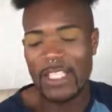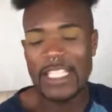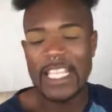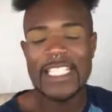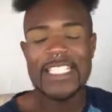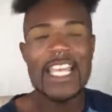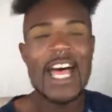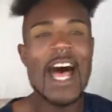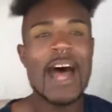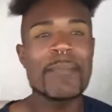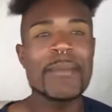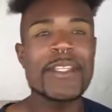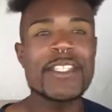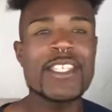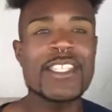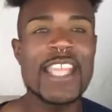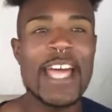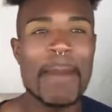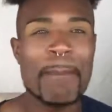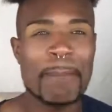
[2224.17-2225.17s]
let's hop
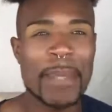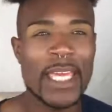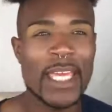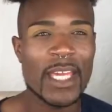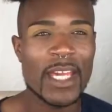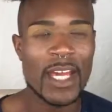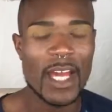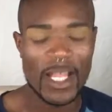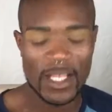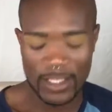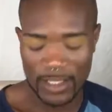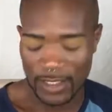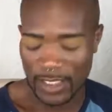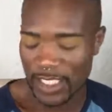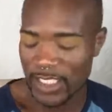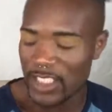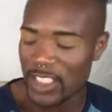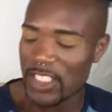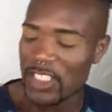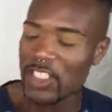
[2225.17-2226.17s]
into that pink color.
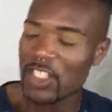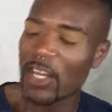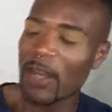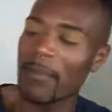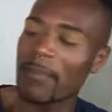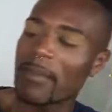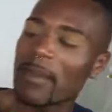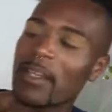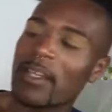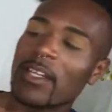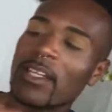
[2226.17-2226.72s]
Let's just jump